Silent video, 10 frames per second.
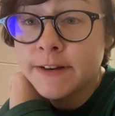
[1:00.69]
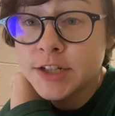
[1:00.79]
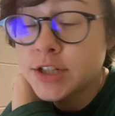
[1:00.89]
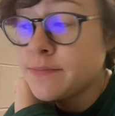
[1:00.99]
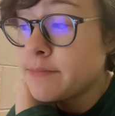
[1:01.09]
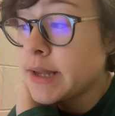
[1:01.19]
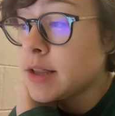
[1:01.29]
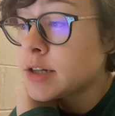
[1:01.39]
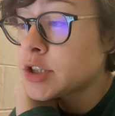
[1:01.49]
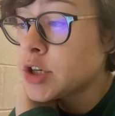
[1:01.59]
finished up my
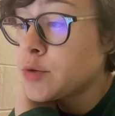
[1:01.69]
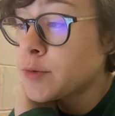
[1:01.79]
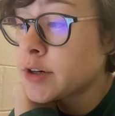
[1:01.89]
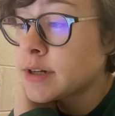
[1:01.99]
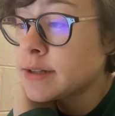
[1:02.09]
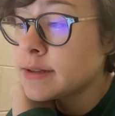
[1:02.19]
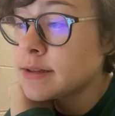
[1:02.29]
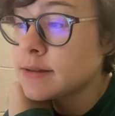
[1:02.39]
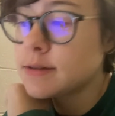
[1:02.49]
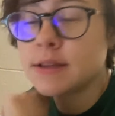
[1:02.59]
logic homework
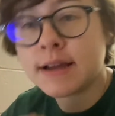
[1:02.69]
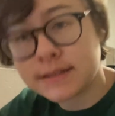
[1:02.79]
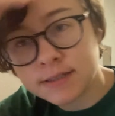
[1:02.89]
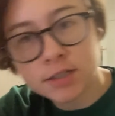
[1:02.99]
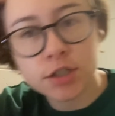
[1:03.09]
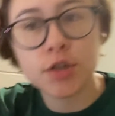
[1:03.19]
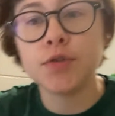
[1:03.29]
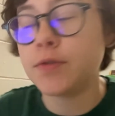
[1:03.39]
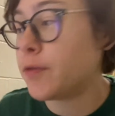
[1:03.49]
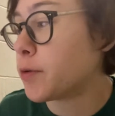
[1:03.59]
that's
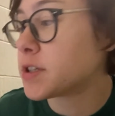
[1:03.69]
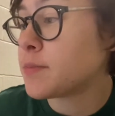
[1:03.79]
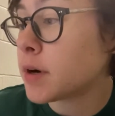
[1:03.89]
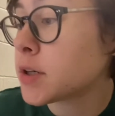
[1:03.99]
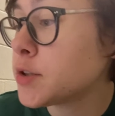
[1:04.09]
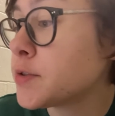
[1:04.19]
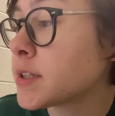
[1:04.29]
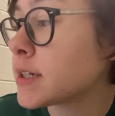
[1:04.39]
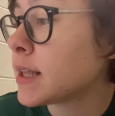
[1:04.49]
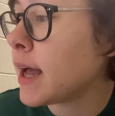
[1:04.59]
due for
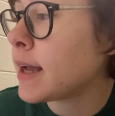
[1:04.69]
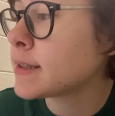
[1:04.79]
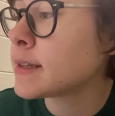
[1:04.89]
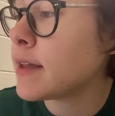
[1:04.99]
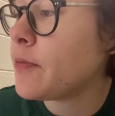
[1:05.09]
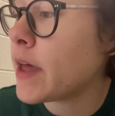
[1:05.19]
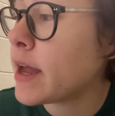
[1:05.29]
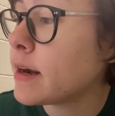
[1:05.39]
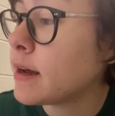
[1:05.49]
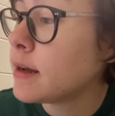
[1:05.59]
tomorrow's class and
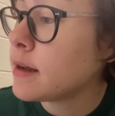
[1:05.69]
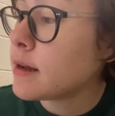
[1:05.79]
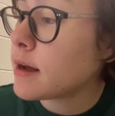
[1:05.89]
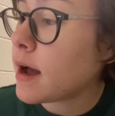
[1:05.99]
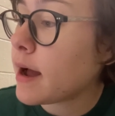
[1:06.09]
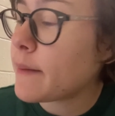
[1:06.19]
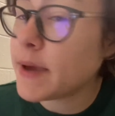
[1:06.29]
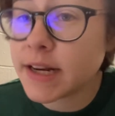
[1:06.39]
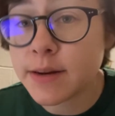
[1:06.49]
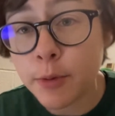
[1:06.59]
then I
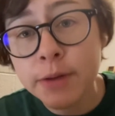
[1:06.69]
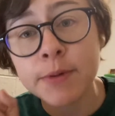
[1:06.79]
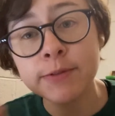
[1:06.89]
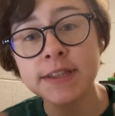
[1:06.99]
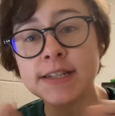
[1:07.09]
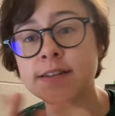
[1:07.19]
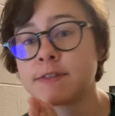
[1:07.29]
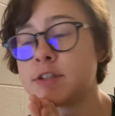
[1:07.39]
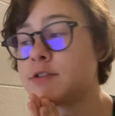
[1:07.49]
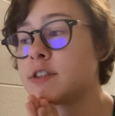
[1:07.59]
made an appointment with the Dean of
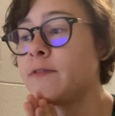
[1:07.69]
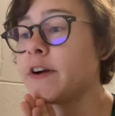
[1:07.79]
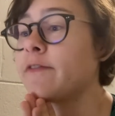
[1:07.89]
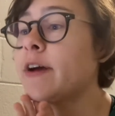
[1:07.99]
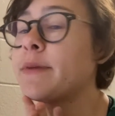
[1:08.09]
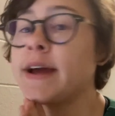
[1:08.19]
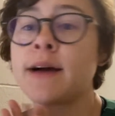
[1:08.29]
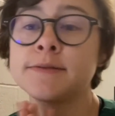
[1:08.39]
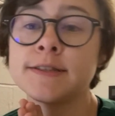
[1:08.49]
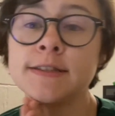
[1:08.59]
Students to verify my
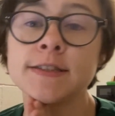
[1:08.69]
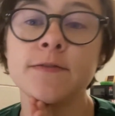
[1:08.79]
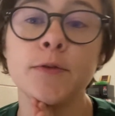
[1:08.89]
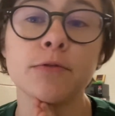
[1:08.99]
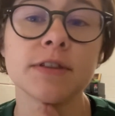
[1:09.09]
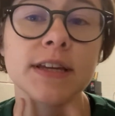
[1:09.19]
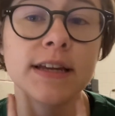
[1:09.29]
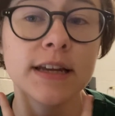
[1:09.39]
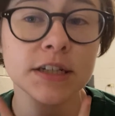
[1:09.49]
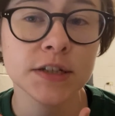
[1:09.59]
absence for
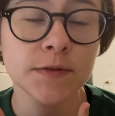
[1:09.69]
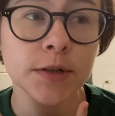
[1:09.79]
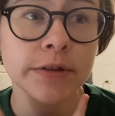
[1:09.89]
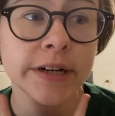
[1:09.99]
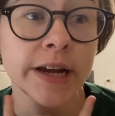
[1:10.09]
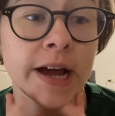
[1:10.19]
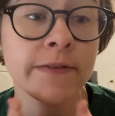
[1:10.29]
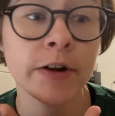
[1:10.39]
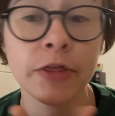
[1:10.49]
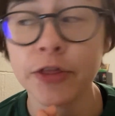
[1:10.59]
the interview that I
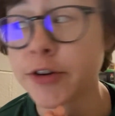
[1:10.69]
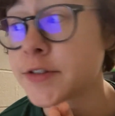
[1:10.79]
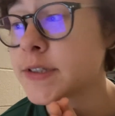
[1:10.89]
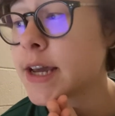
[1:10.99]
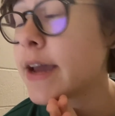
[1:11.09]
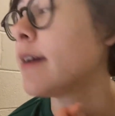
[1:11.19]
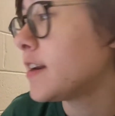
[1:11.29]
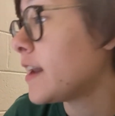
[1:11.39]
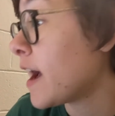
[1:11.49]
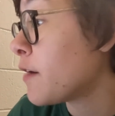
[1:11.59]
have on Thursday.
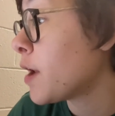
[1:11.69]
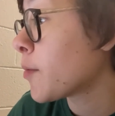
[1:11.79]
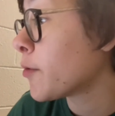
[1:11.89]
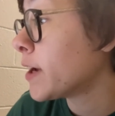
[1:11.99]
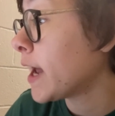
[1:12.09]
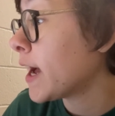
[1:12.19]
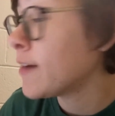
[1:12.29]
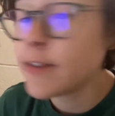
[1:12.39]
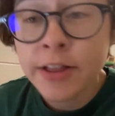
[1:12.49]
Now I'm going to have